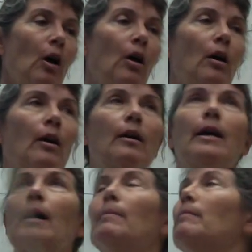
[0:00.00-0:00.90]
our,
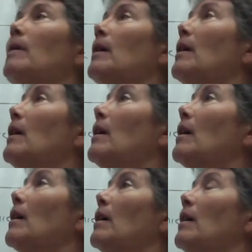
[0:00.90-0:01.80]
um,
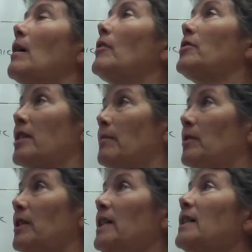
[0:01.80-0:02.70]
our
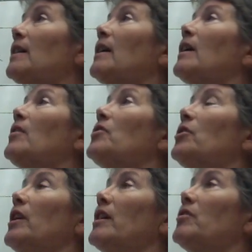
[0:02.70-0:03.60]
summary. So
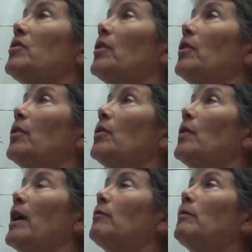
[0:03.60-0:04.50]
you guys, so
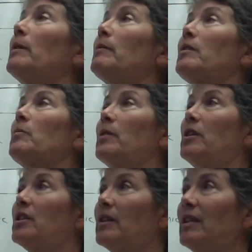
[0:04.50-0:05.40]
aerobic
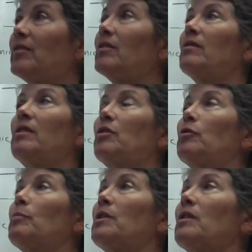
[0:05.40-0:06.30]
respiration, these are
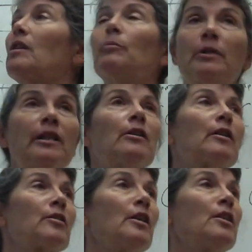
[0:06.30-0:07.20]
description. Complete
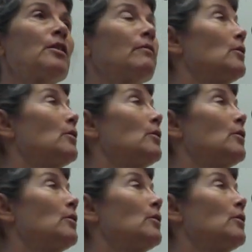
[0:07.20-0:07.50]
oxidation of